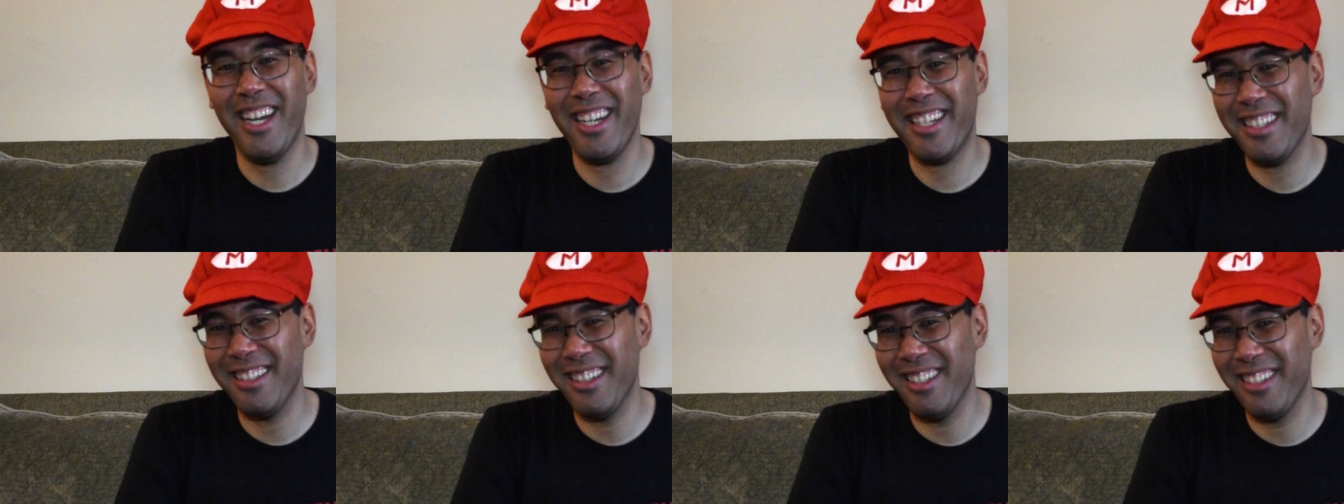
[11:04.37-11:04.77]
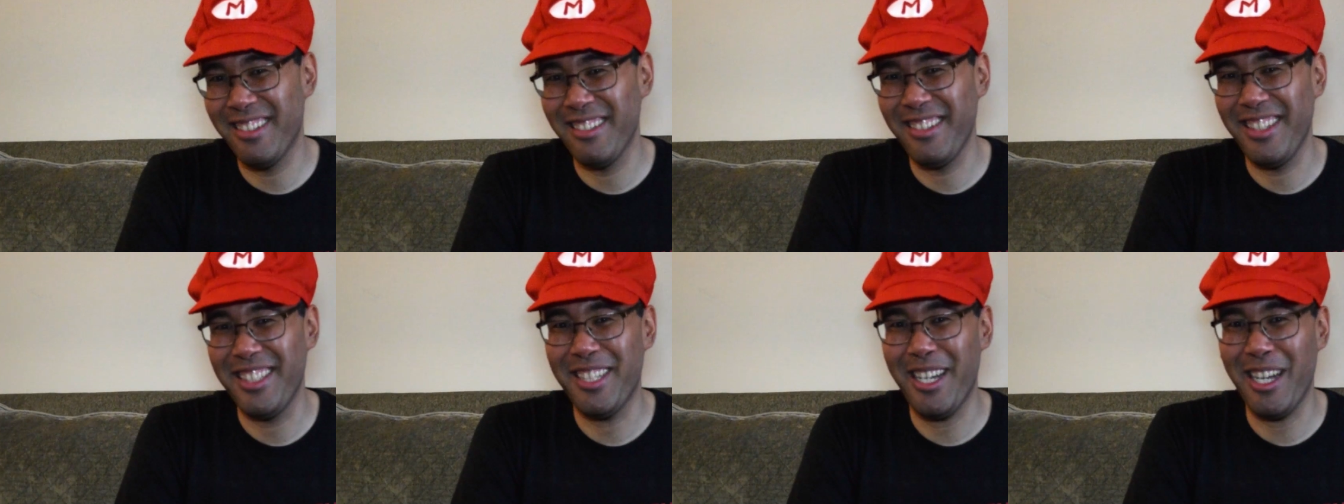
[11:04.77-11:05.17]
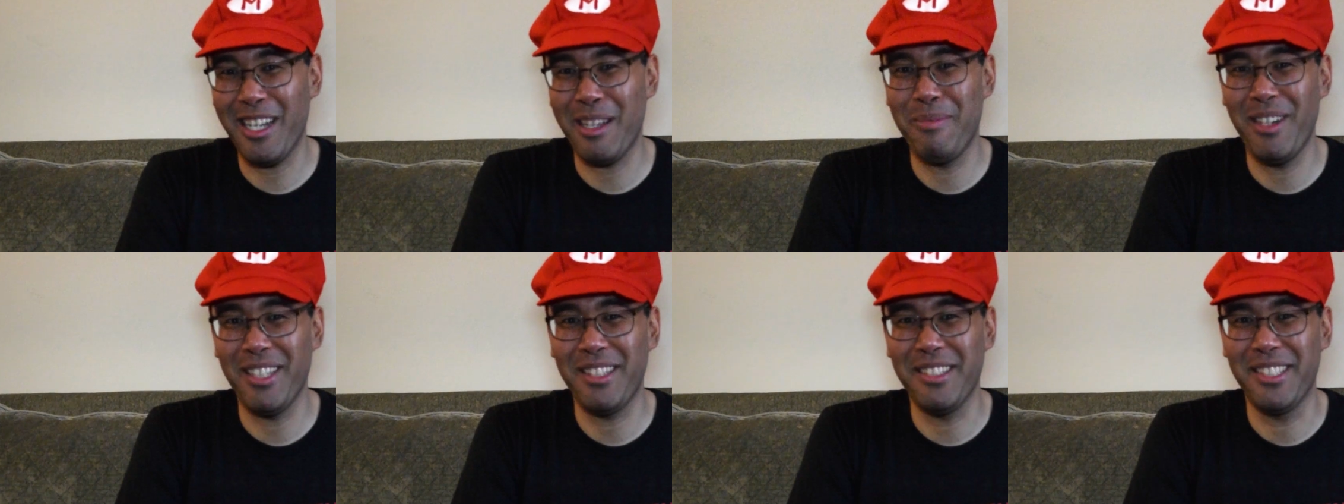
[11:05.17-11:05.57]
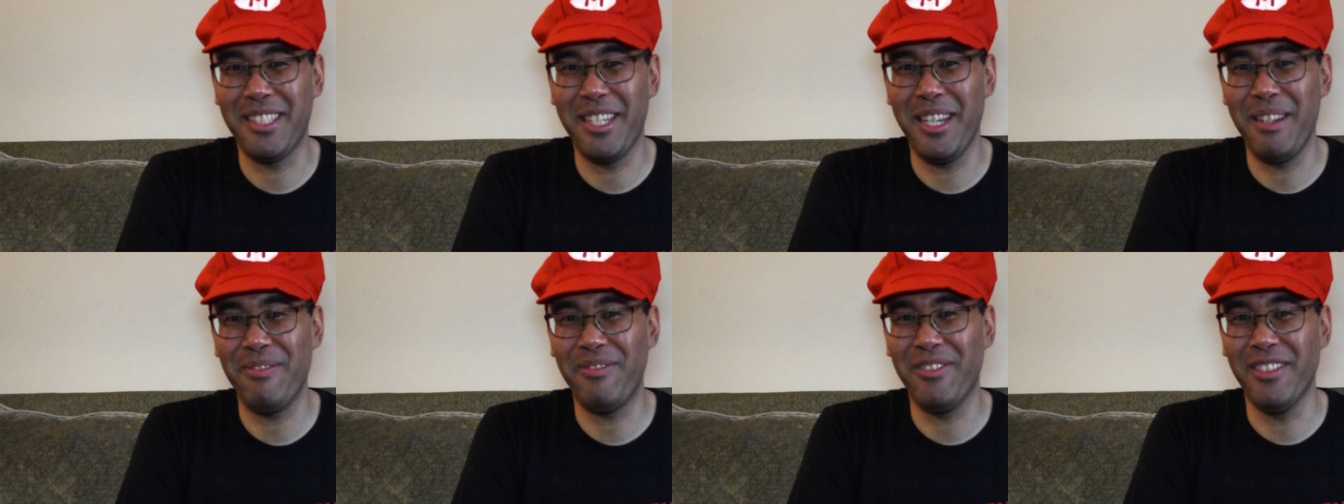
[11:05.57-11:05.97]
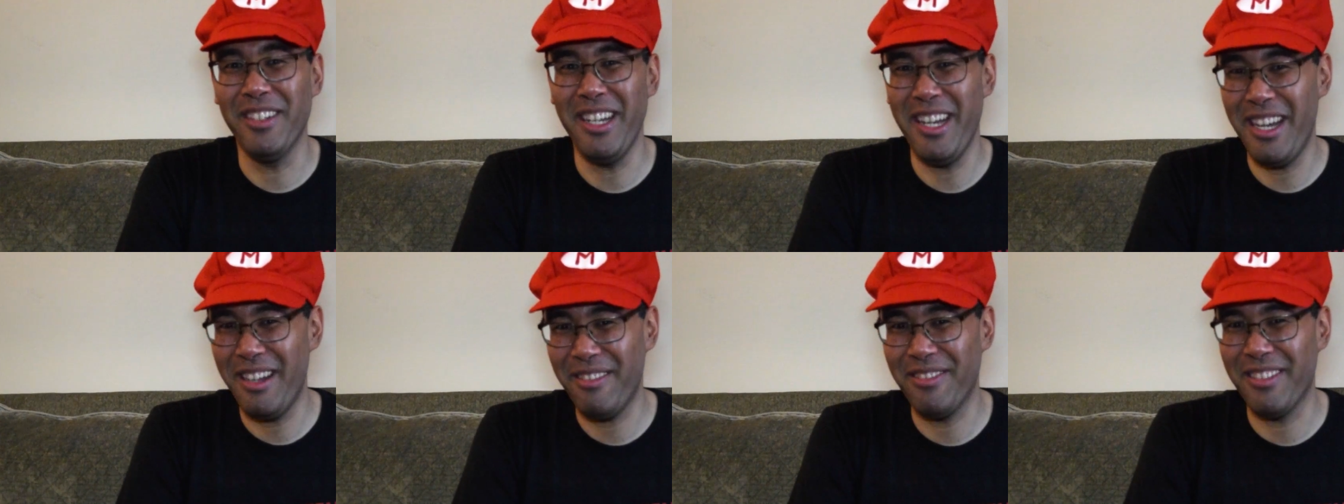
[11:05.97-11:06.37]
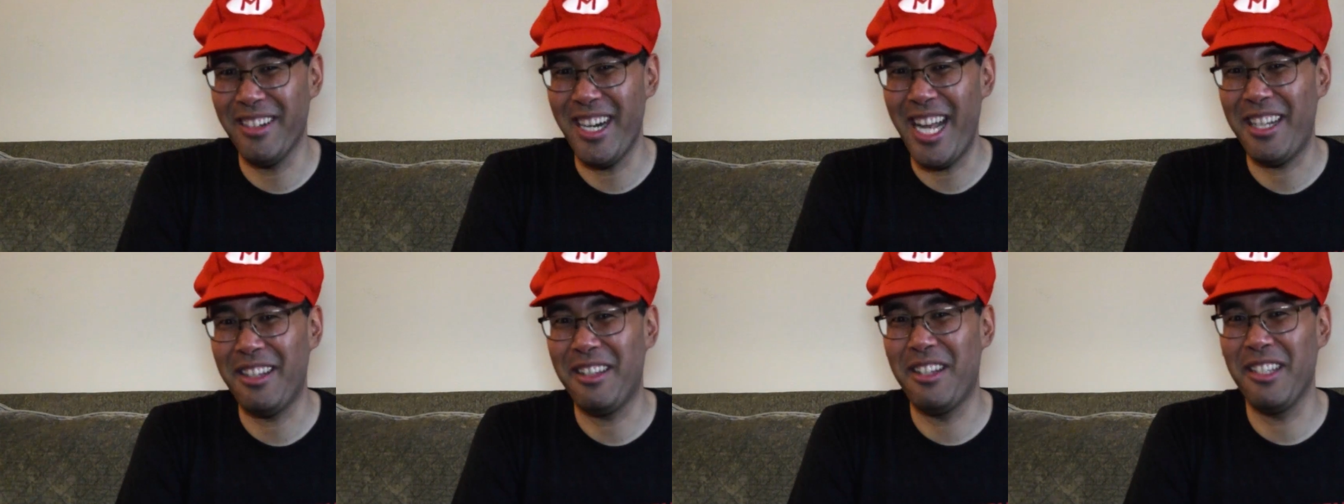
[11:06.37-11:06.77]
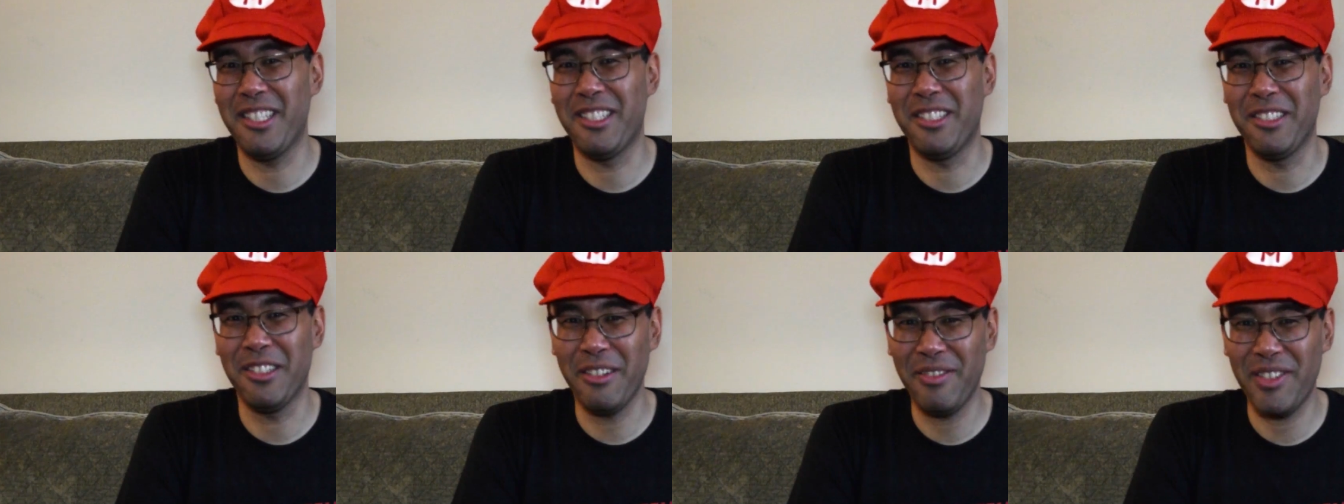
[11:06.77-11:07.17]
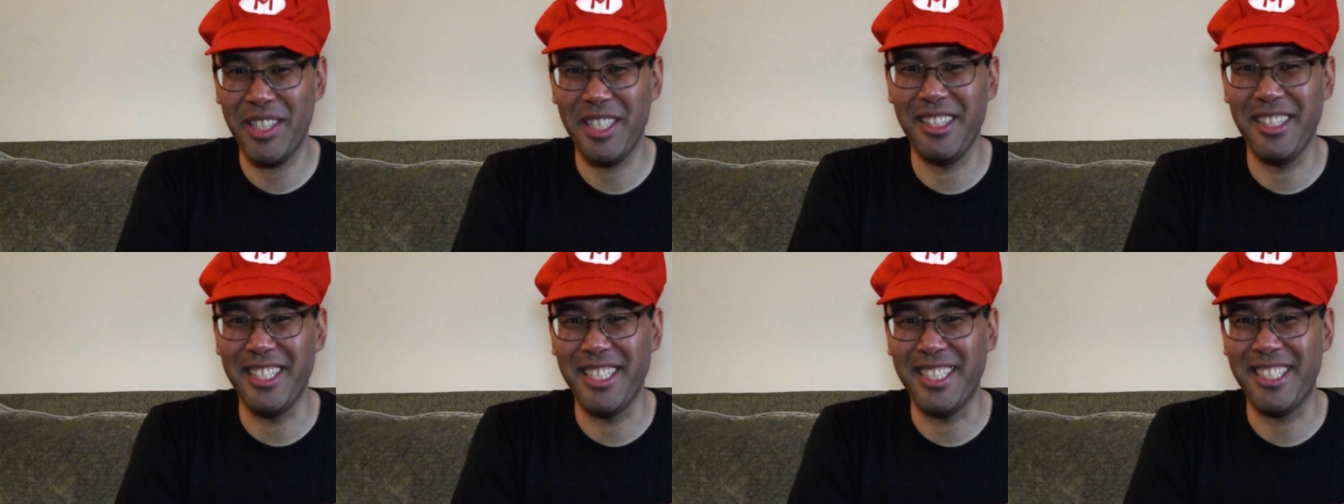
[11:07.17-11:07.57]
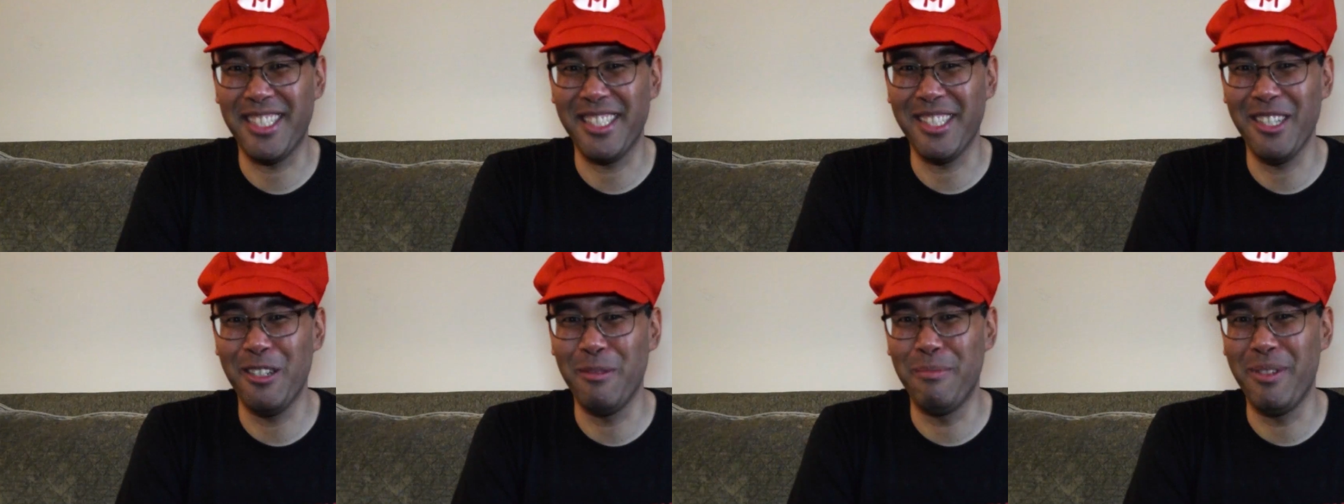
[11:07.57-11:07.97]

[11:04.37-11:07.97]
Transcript: I can literally talk about this game forever, and deservedly so,